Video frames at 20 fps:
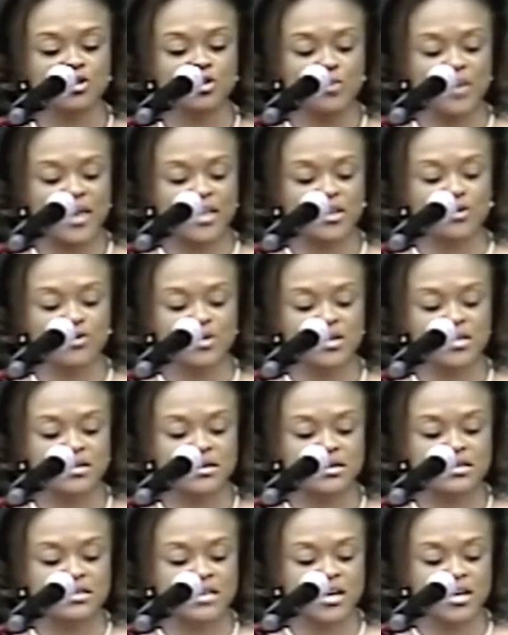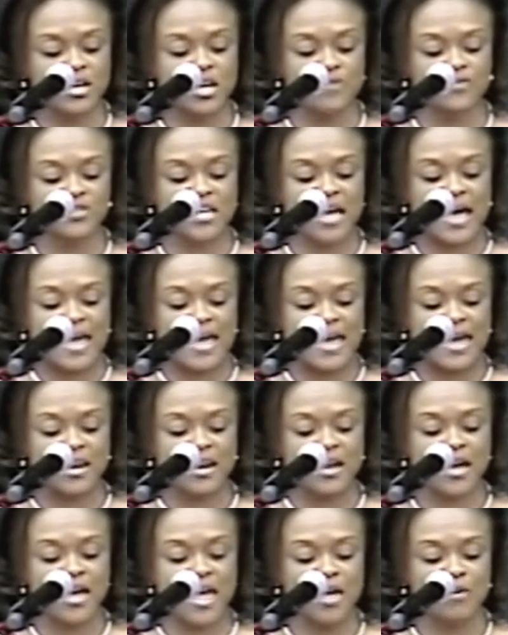Mr. Baker is the son of
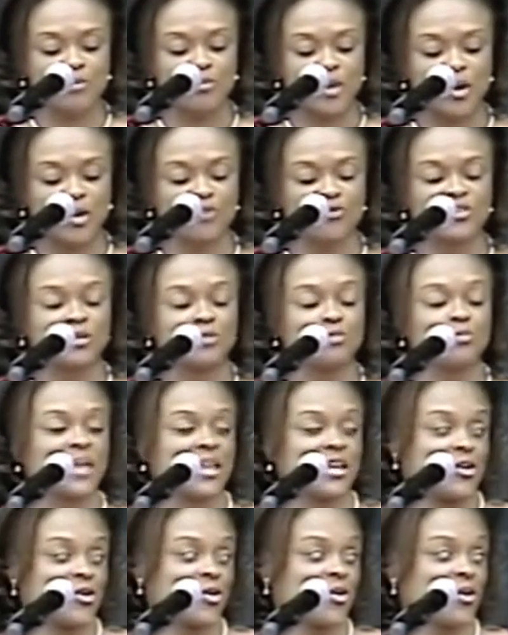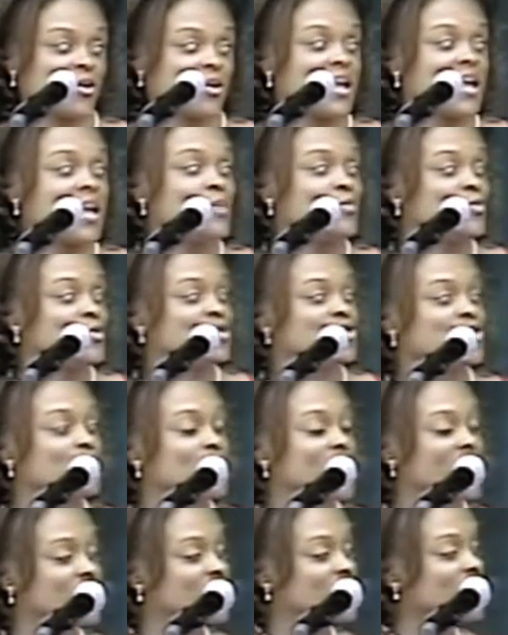Diana and Melvin Baker.
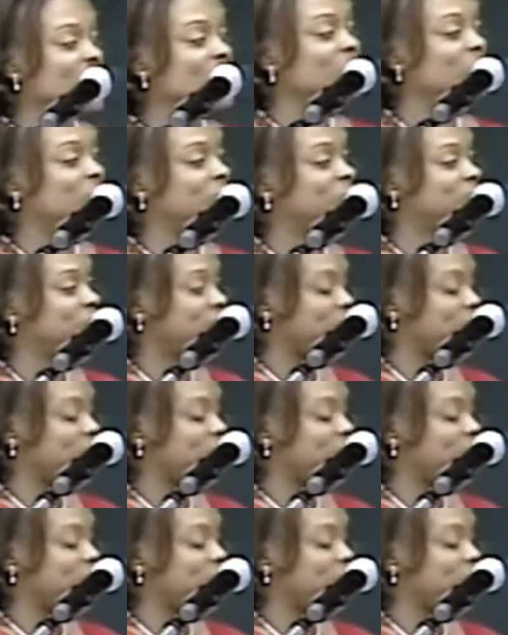Mr. Baker.